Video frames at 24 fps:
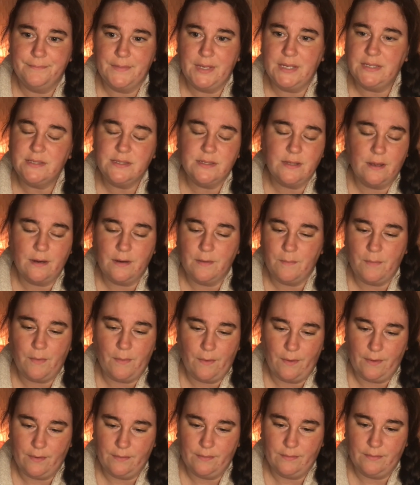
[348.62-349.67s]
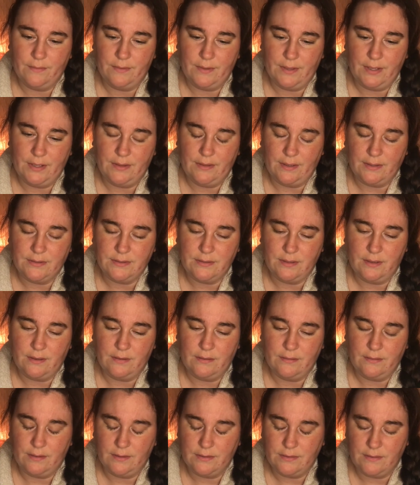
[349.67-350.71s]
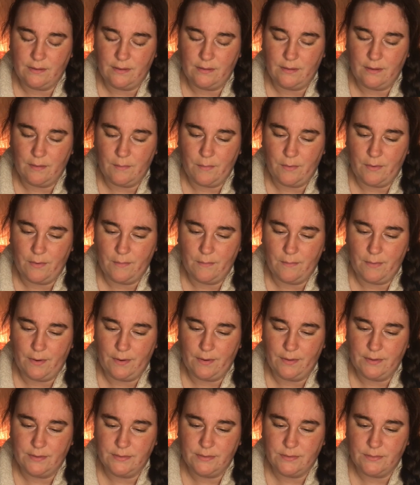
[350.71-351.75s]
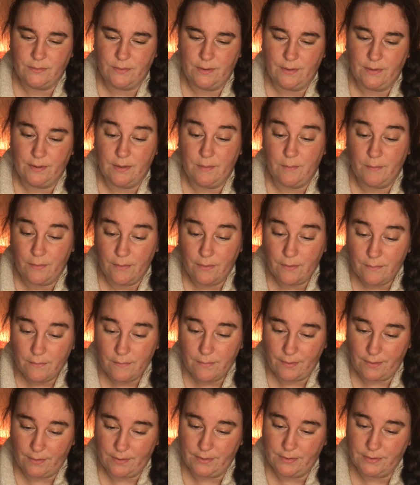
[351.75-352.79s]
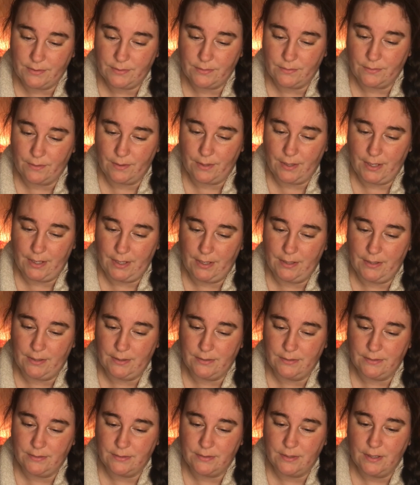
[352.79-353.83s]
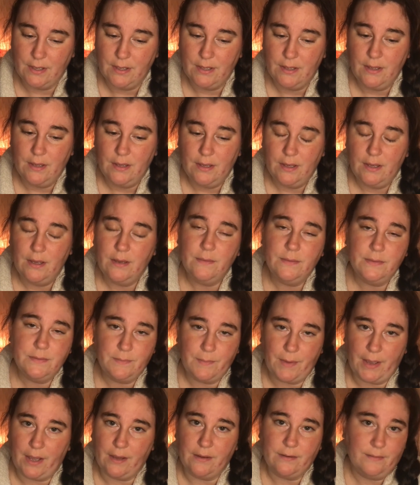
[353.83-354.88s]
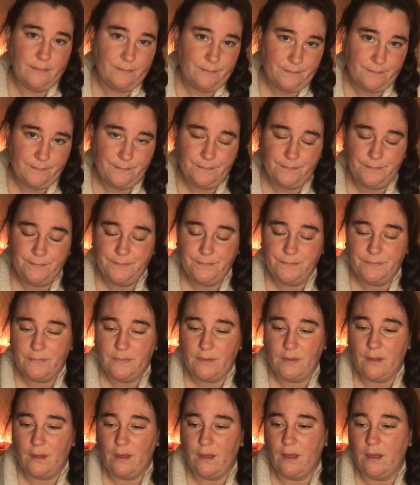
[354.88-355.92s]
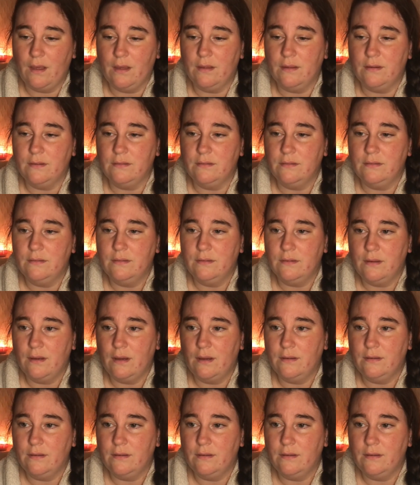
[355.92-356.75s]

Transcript: that's not important. Like, that's not the important part of this story. The important part of the story is it was bad. And,